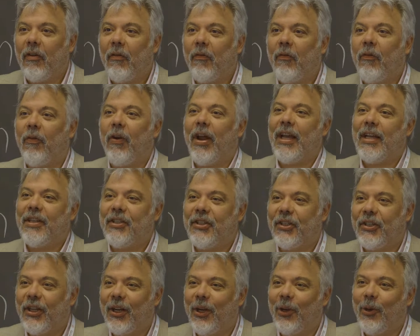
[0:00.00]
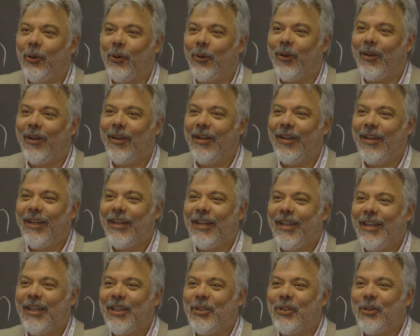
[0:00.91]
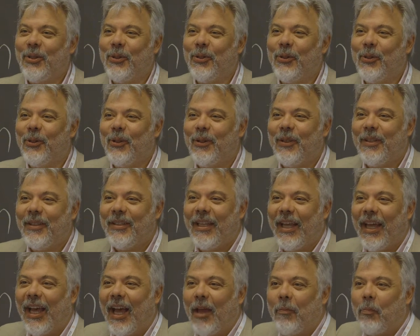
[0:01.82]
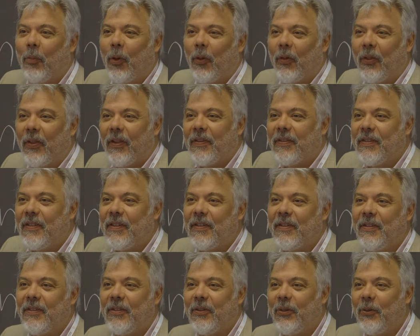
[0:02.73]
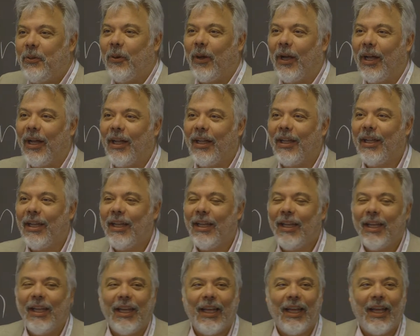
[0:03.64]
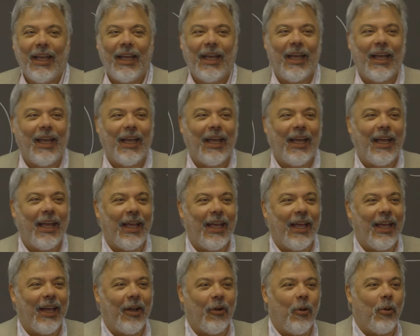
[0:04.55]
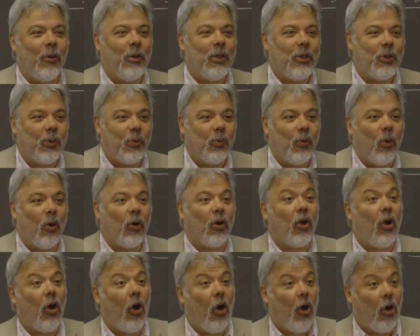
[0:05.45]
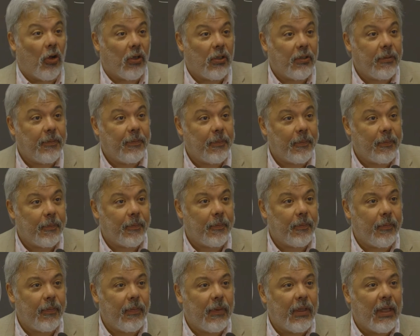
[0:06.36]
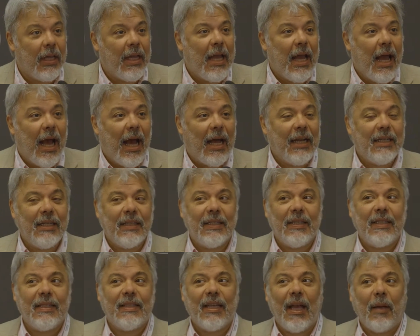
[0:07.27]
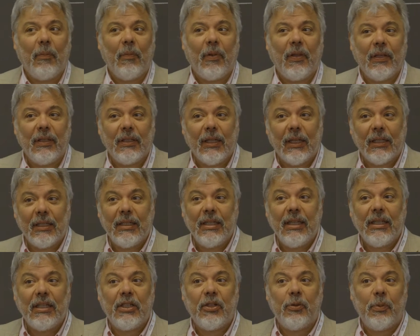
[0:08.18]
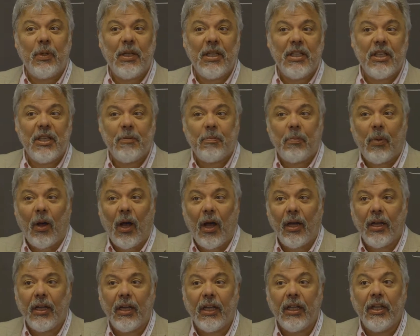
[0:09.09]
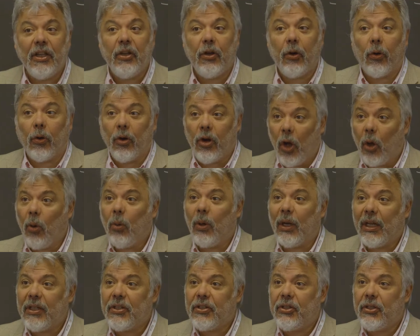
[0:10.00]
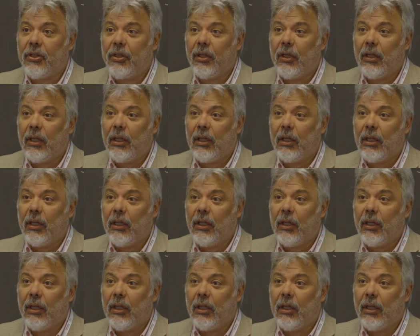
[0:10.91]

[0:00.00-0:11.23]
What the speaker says: a fresh look to the hypothesis you are going to work on. And this is something that needs to be inspired in your knowledge